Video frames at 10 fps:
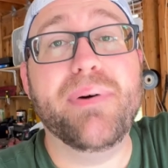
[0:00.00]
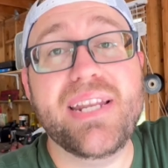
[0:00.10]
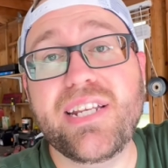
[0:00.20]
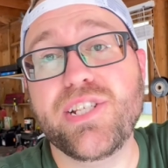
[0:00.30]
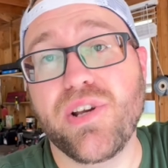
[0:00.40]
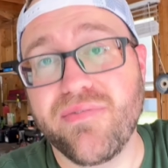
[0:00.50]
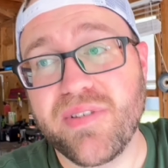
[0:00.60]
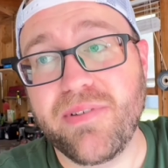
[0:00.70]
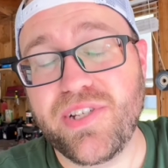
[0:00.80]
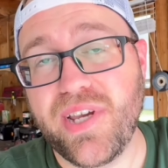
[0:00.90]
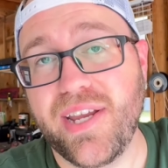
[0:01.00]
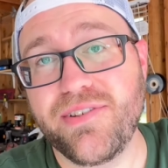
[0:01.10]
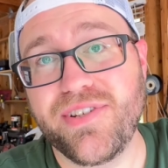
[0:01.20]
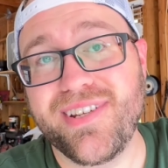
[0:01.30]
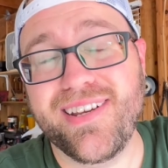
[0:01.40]
it deserves to be
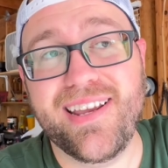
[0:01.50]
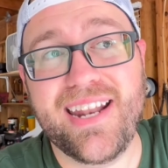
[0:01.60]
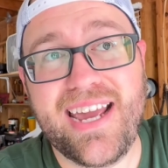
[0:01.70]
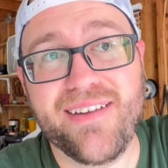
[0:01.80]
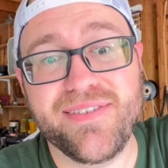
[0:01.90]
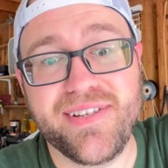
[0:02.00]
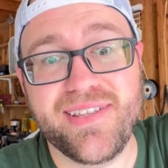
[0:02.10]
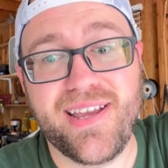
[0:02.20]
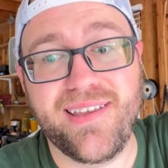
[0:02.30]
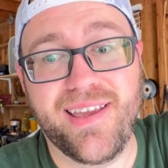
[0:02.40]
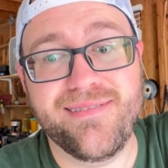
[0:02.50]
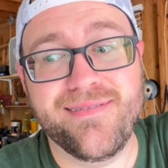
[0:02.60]
changed, and I haven't done that yet.